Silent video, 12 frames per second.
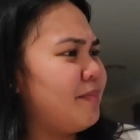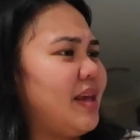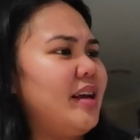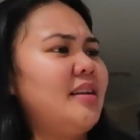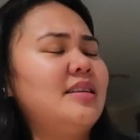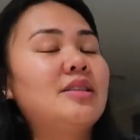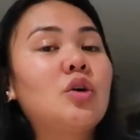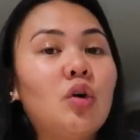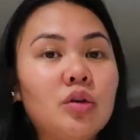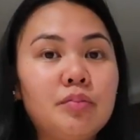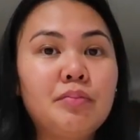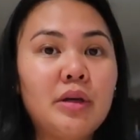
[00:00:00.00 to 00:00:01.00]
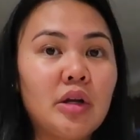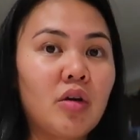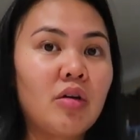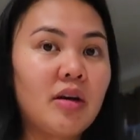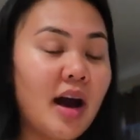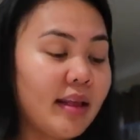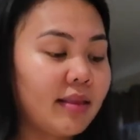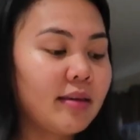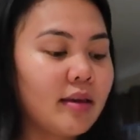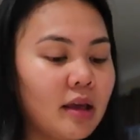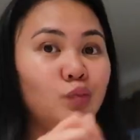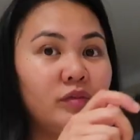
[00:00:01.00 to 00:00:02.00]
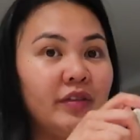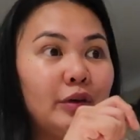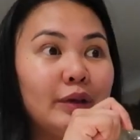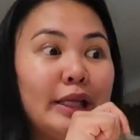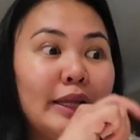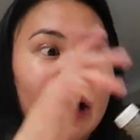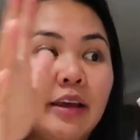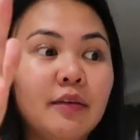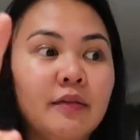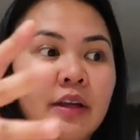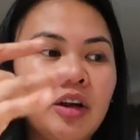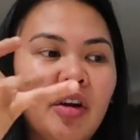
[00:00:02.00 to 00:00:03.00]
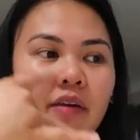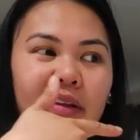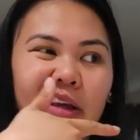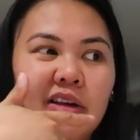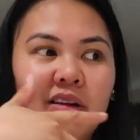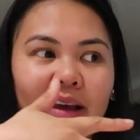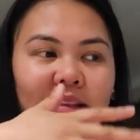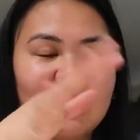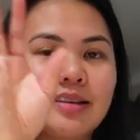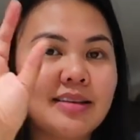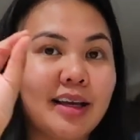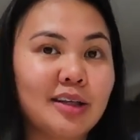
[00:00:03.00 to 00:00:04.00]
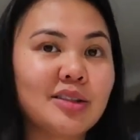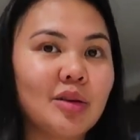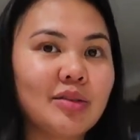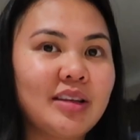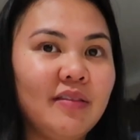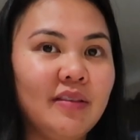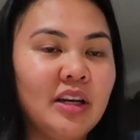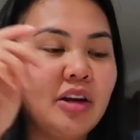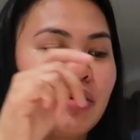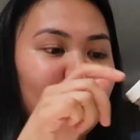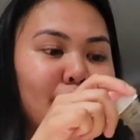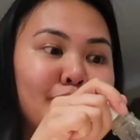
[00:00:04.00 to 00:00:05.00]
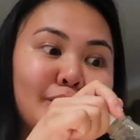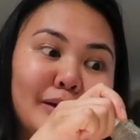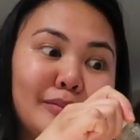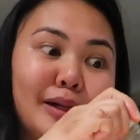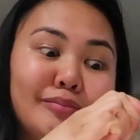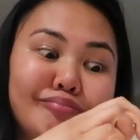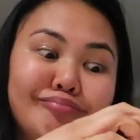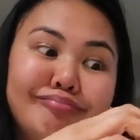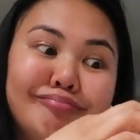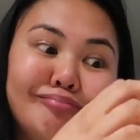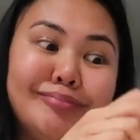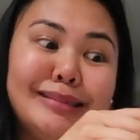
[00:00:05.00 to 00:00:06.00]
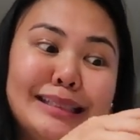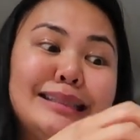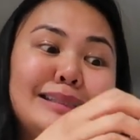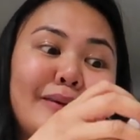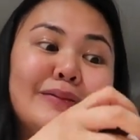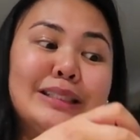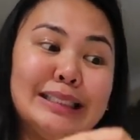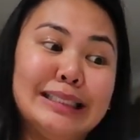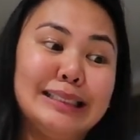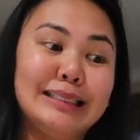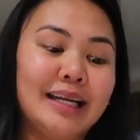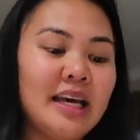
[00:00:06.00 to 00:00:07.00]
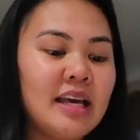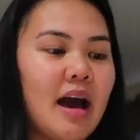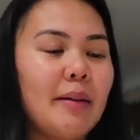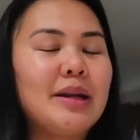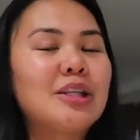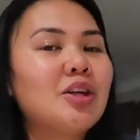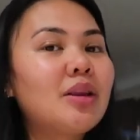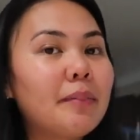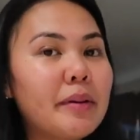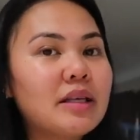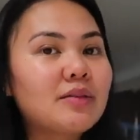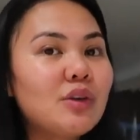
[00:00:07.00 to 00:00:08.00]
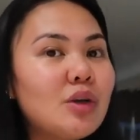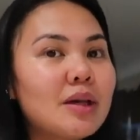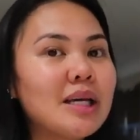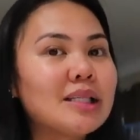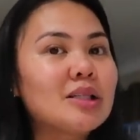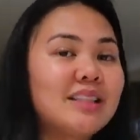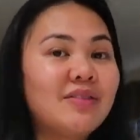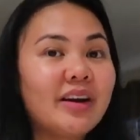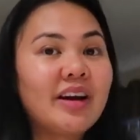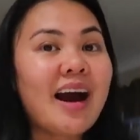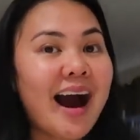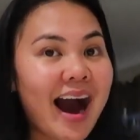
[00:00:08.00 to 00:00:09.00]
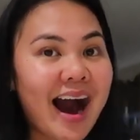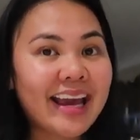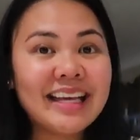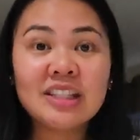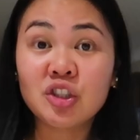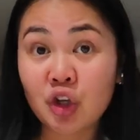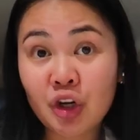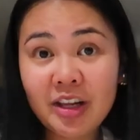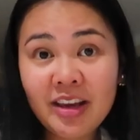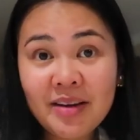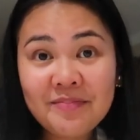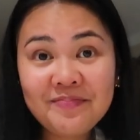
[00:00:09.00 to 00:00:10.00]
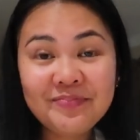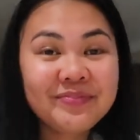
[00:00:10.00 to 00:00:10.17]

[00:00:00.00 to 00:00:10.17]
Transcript: It is called pinacorat. If you really like your vinegar, I feel like you'd like this. It's like a salty vinegar. I'm like, this stuff is good. I mean, it's not the best for you because it's very high in sodium,